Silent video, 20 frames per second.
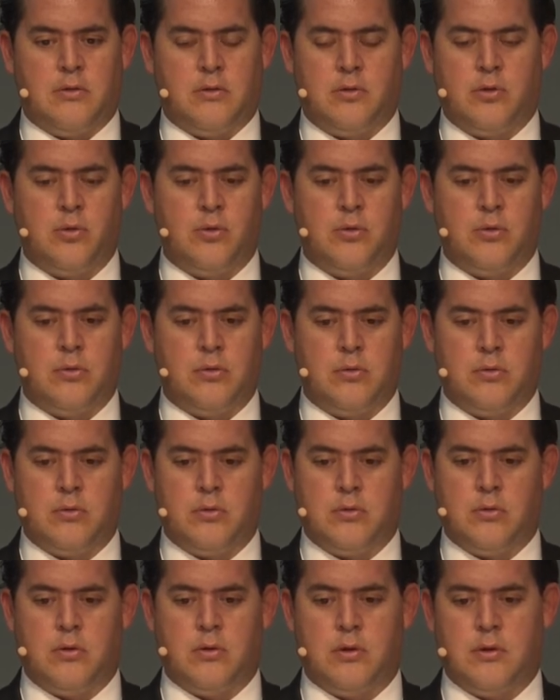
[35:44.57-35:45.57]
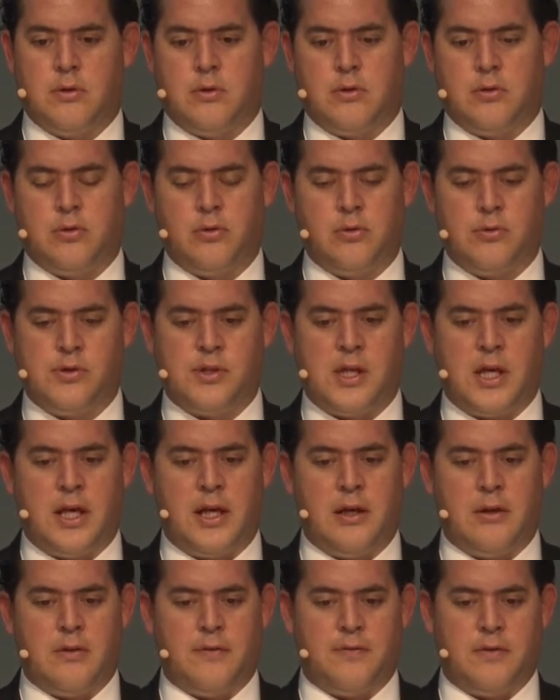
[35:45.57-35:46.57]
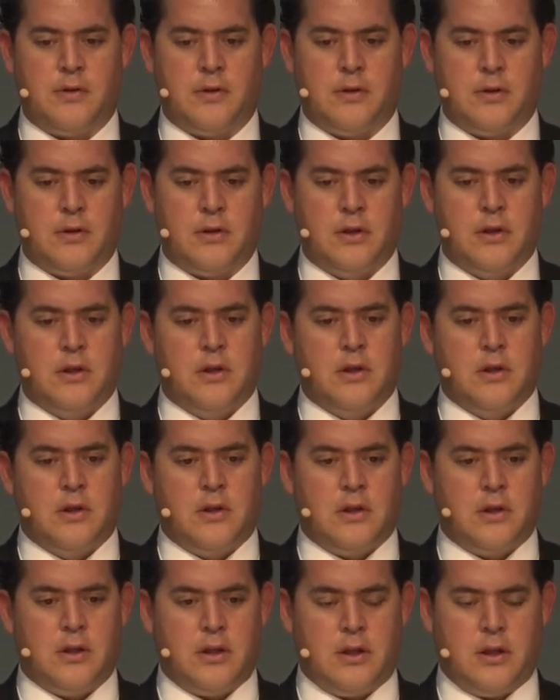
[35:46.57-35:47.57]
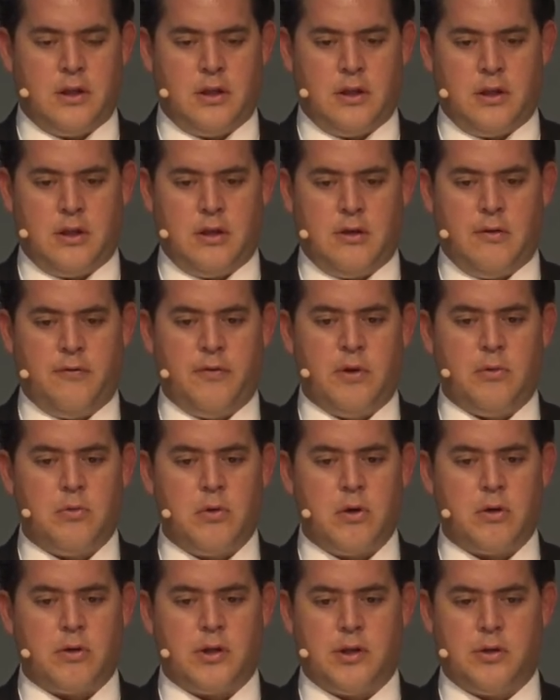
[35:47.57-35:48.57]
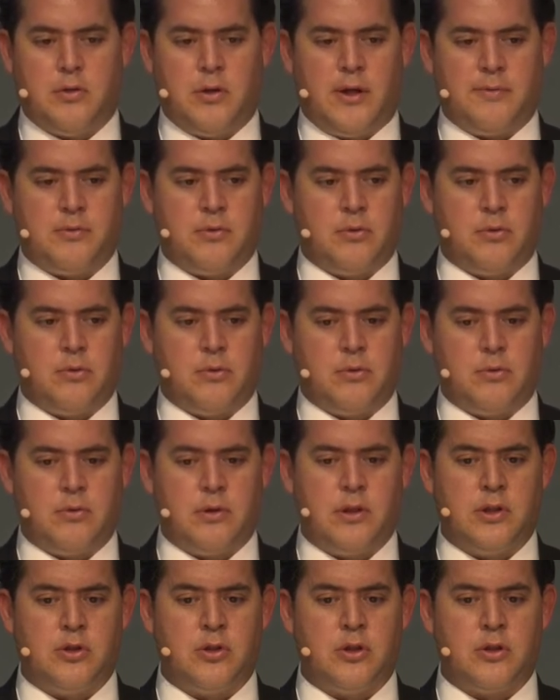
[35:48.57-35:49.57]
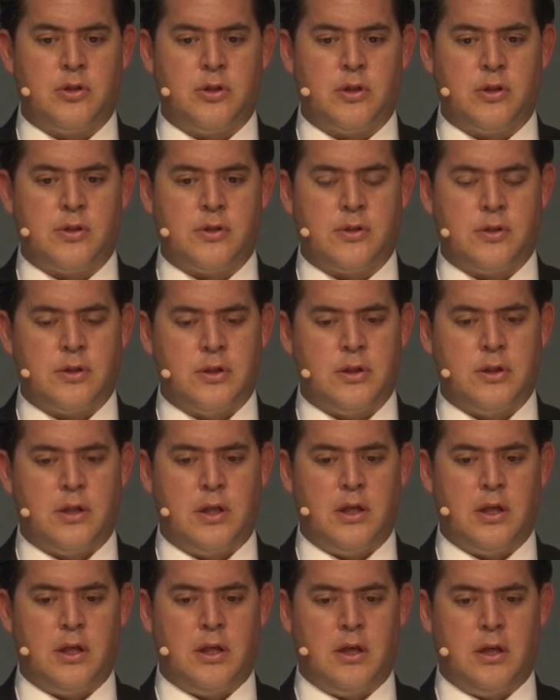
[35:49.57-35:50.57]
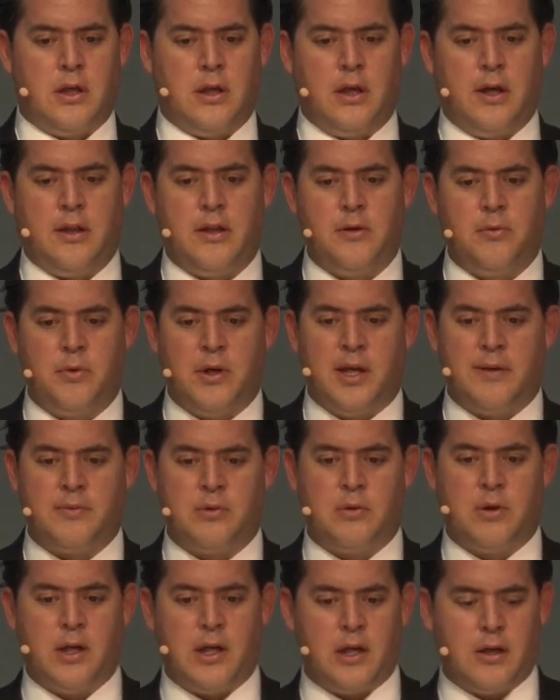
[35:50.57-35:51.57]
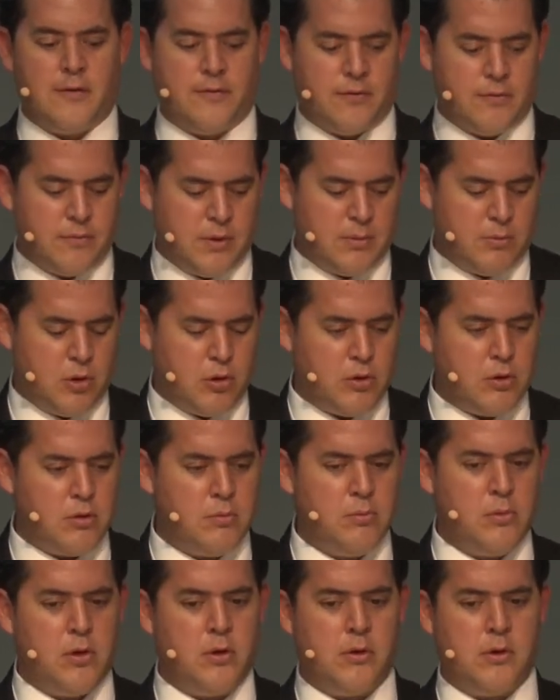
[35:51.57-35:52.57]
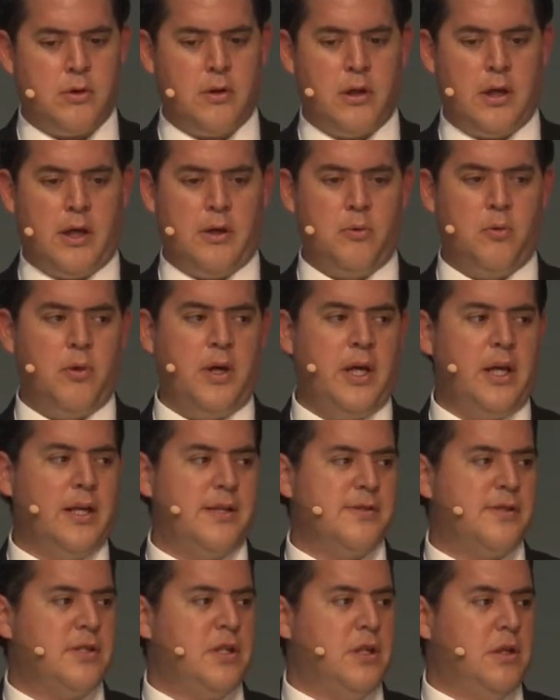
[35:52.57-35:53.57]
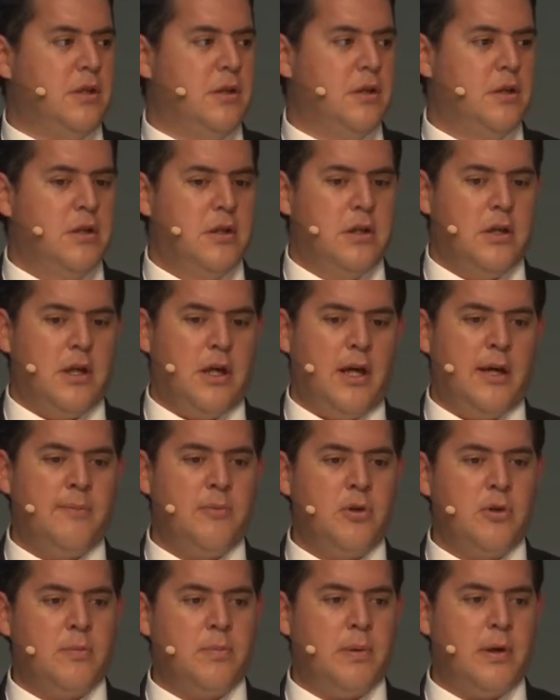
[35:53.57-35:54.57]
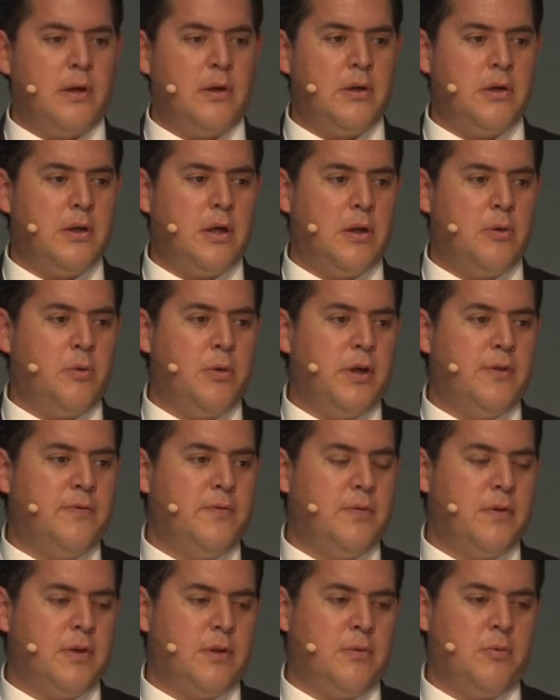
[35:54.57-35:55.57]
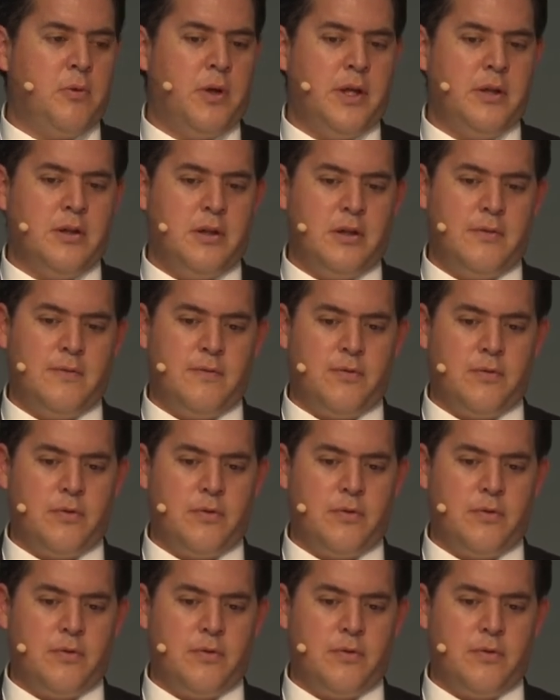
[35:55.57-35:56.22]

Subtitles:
two sides of the work that you have to do. It's not just, I think we have to get out from the old model, like wait and see. I'm your partner, I'm waiting